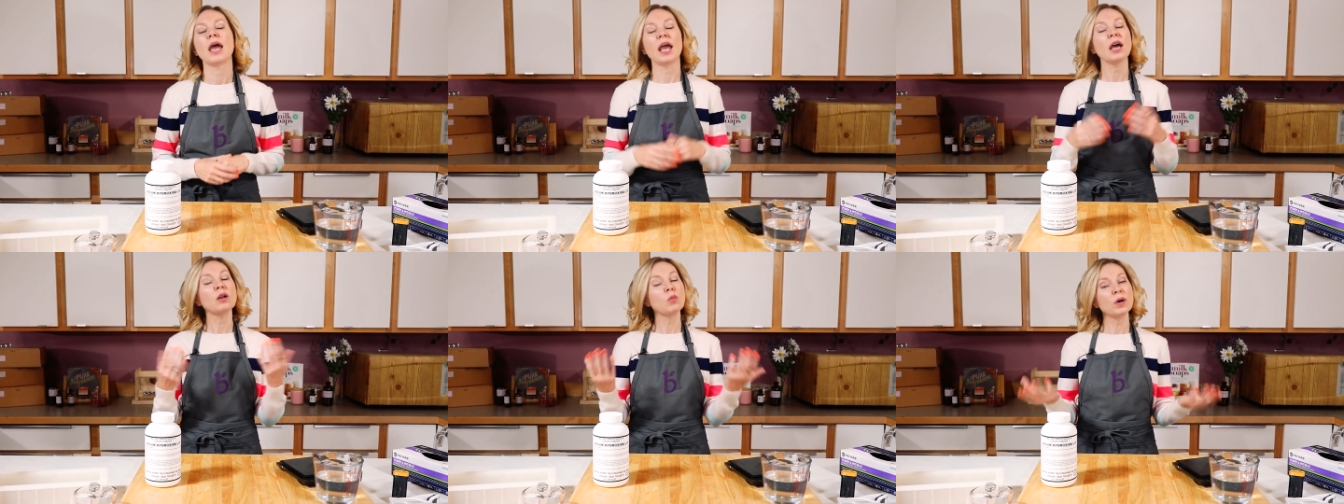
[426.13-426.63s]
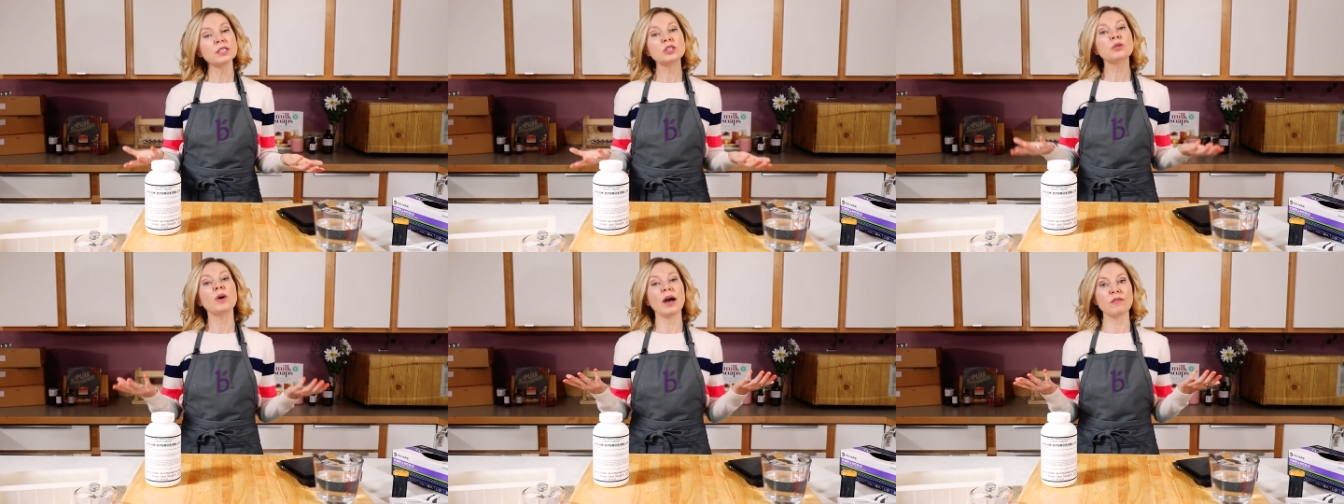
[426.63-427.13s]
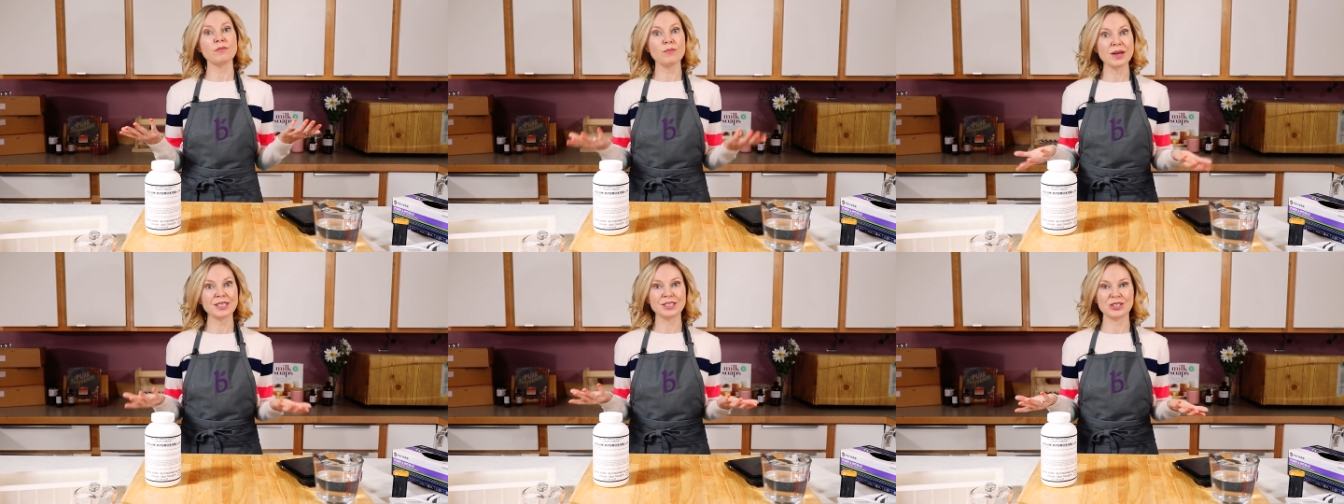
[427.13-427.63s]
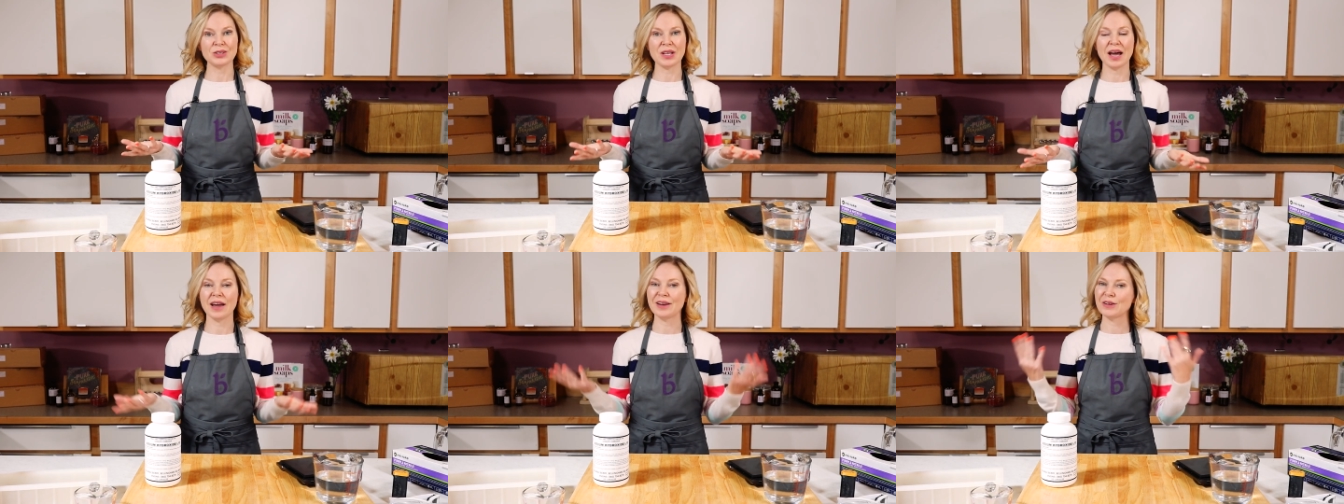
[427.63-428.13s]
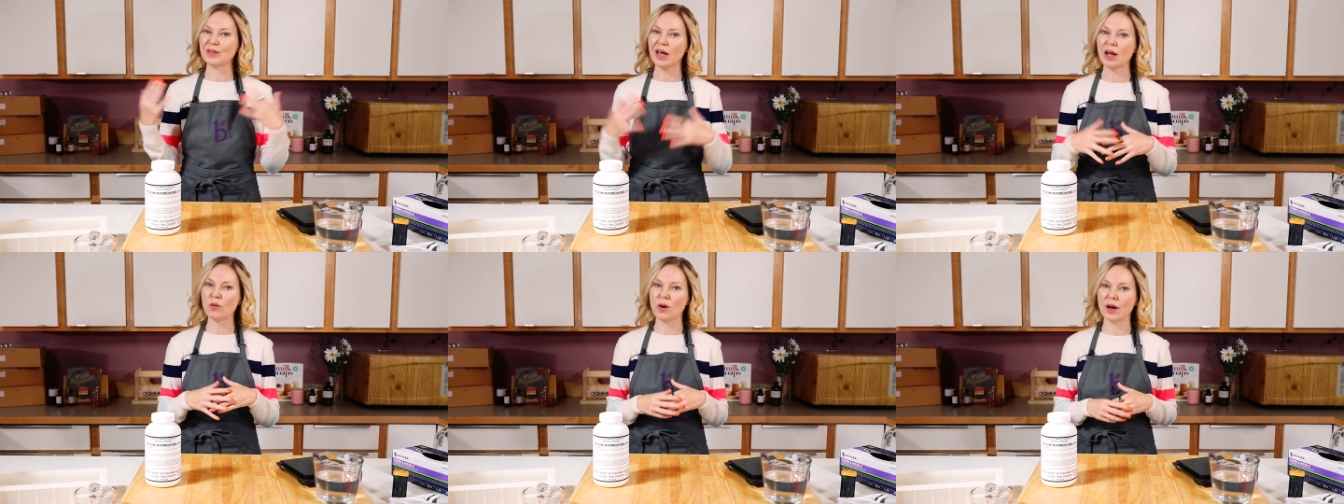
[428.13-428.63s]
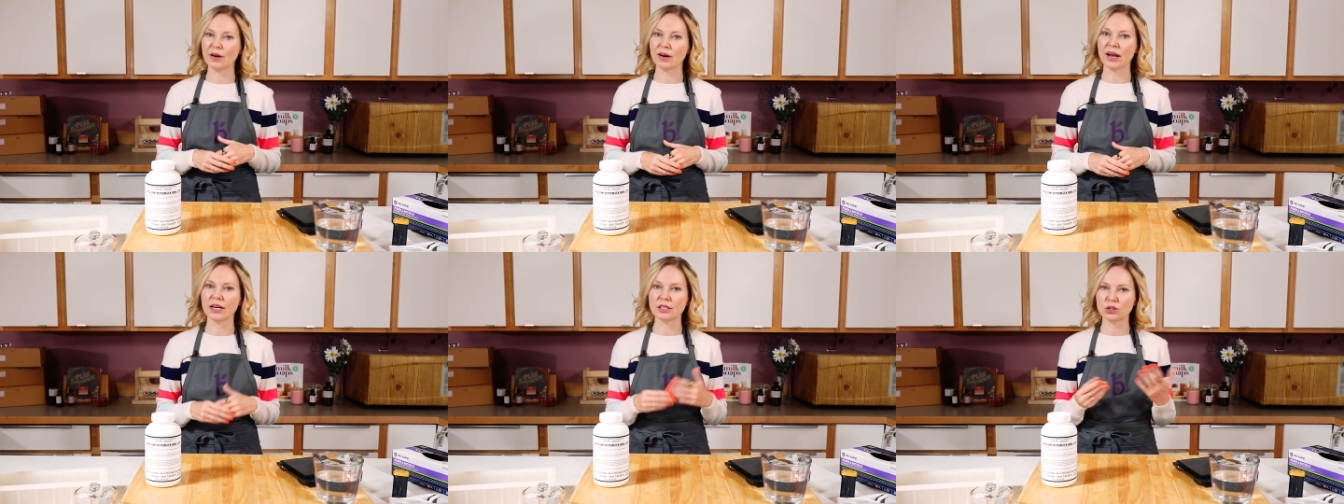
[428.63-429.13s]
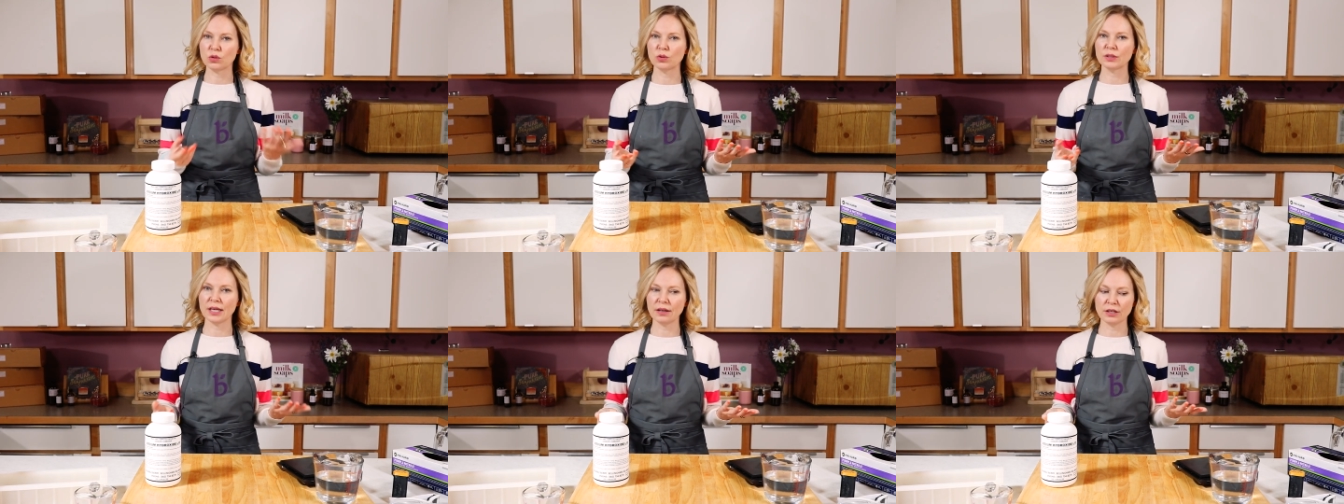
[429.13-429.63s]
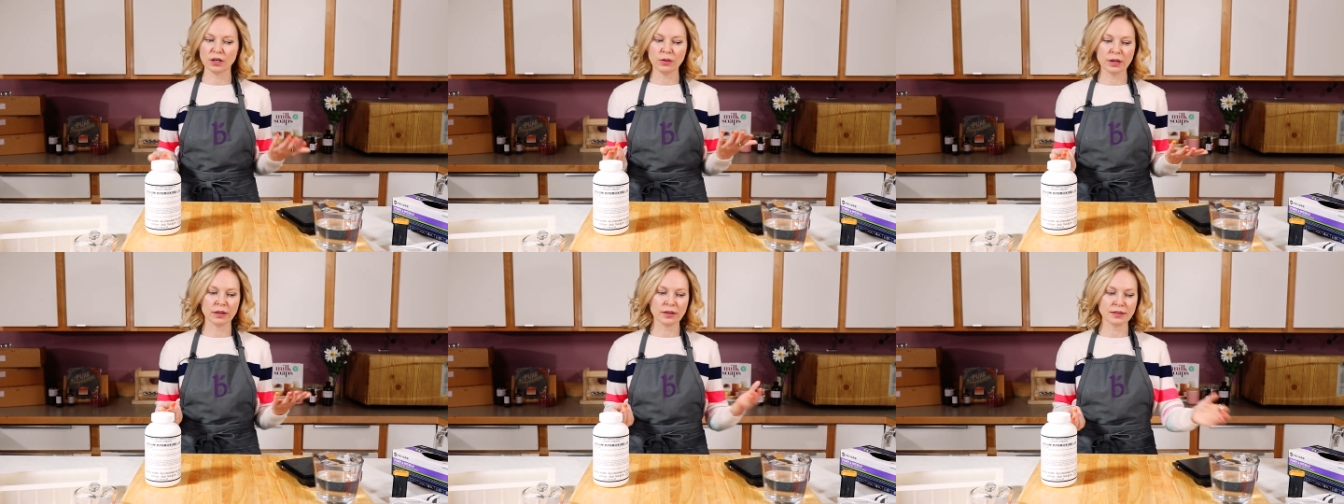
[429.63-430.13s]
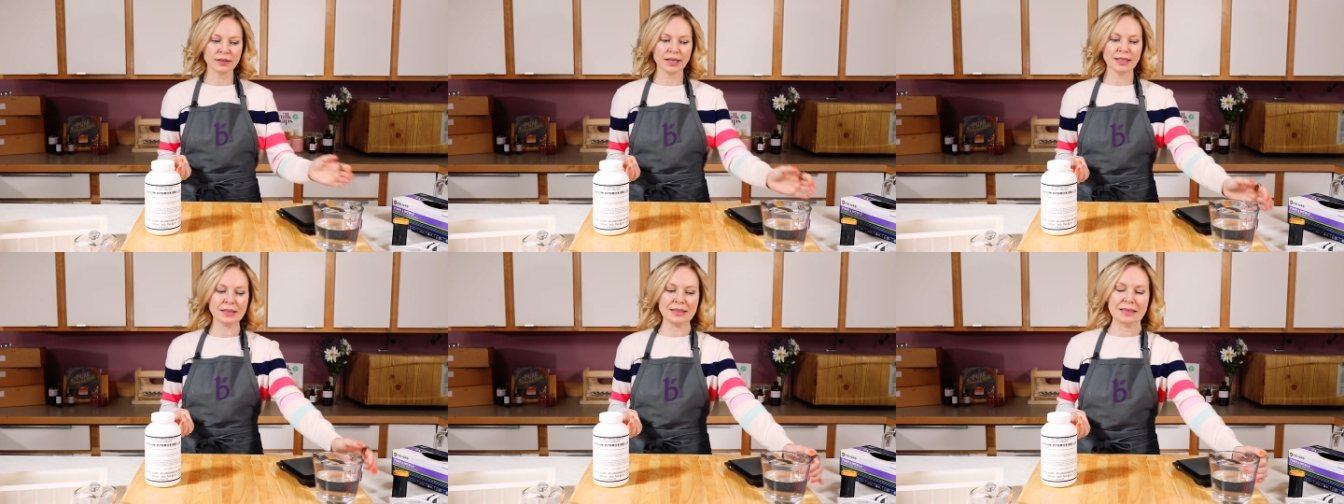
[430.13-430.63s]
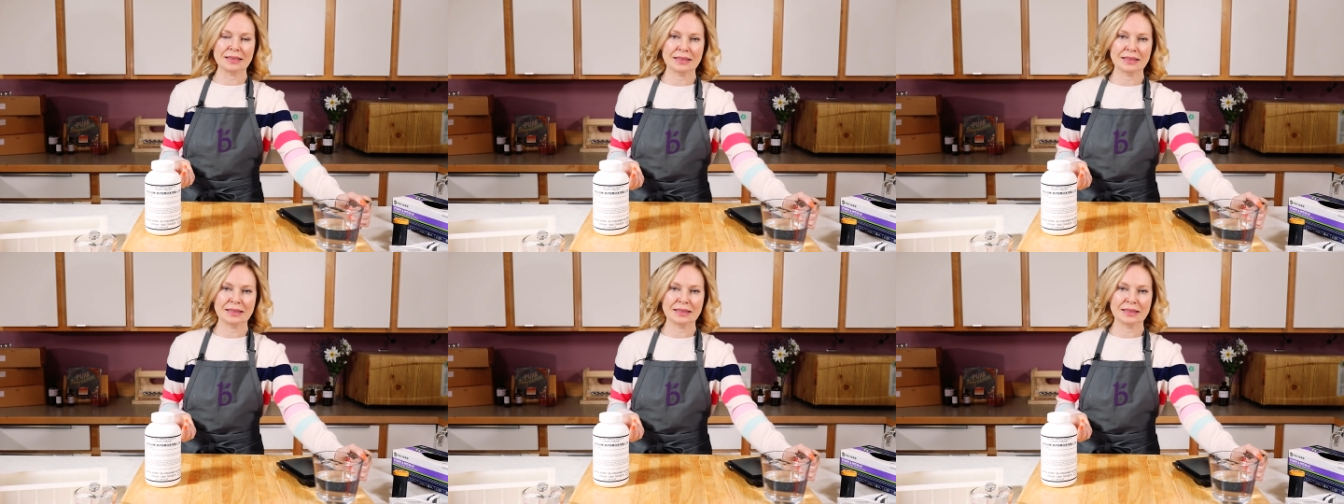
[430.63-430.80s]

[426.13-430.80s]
And once you have mixed your lye and your lye water and it's cooled down, you know what it looks like?